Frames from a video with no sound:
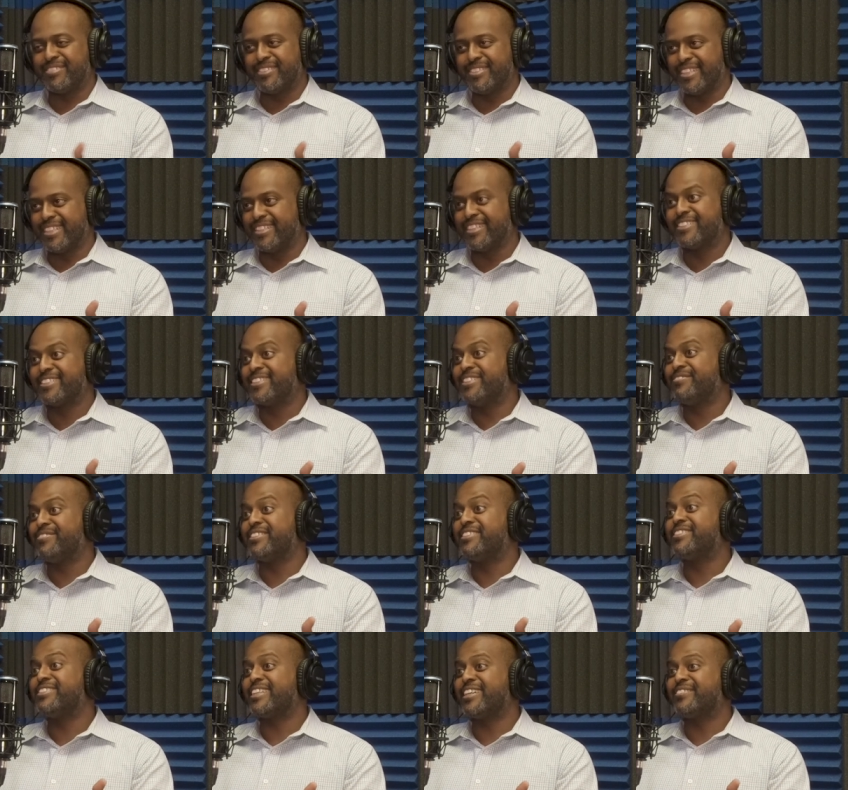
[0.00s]
It doesn't
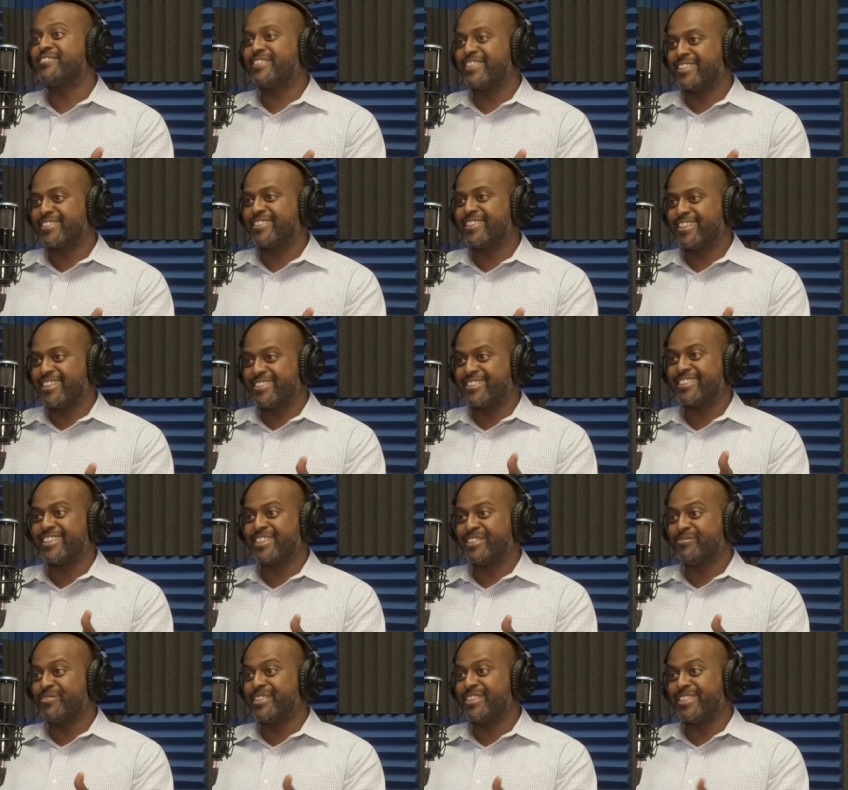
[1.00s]
even sound like a lot of
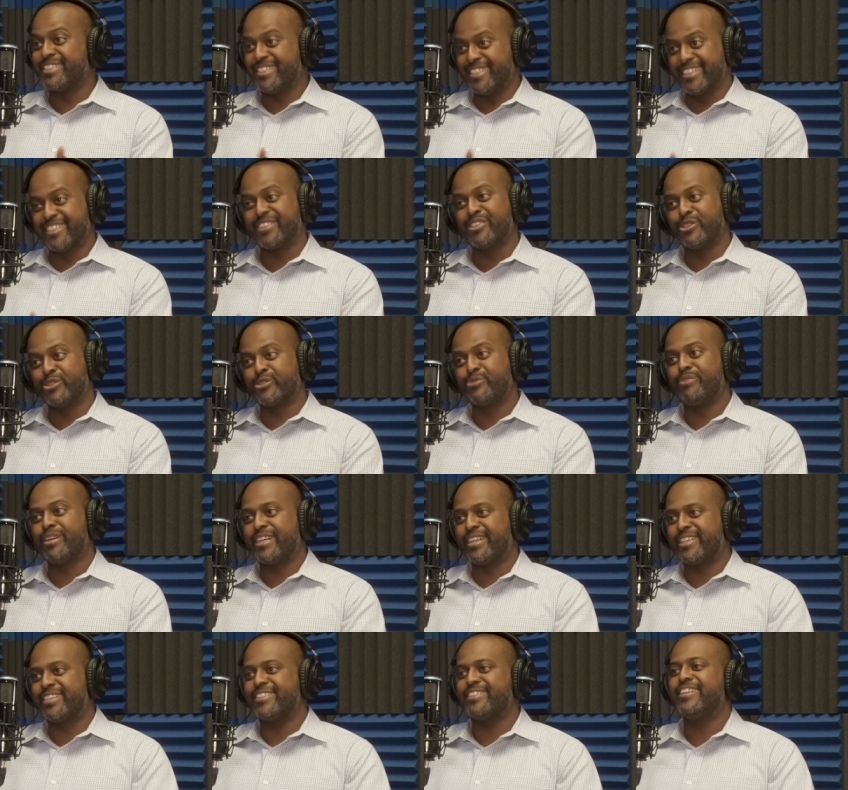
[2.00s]
time, but it, it goes
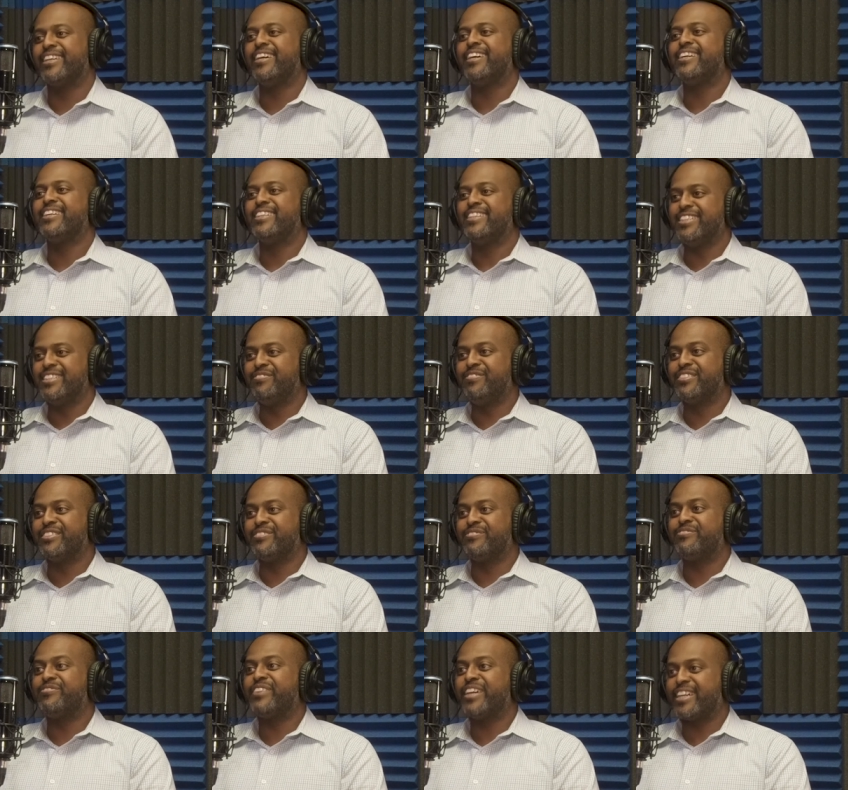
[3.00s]
by
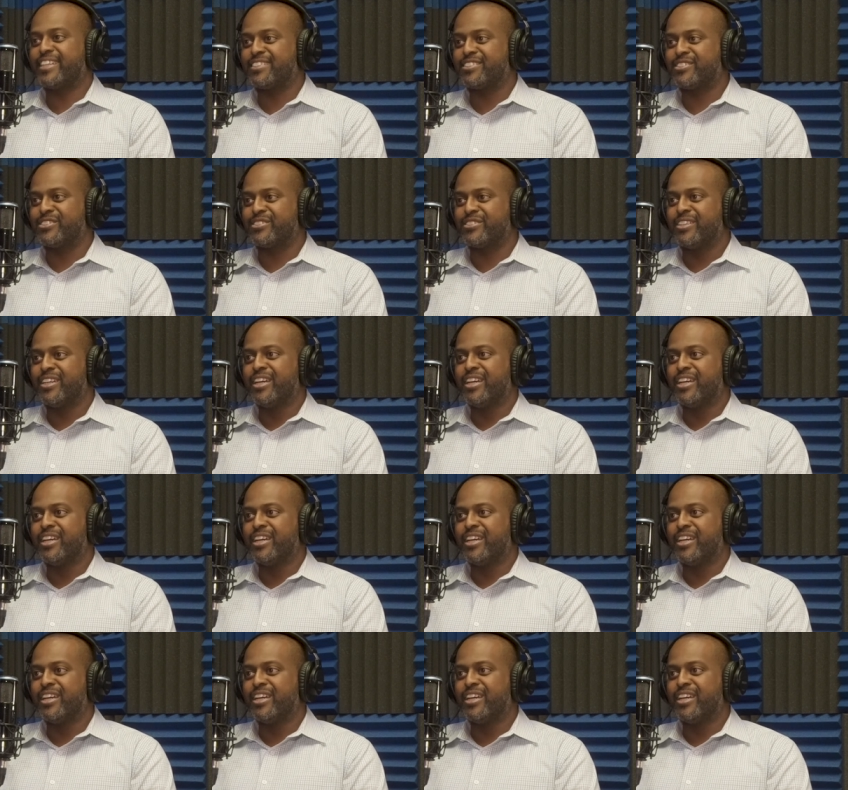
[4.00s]
even faster.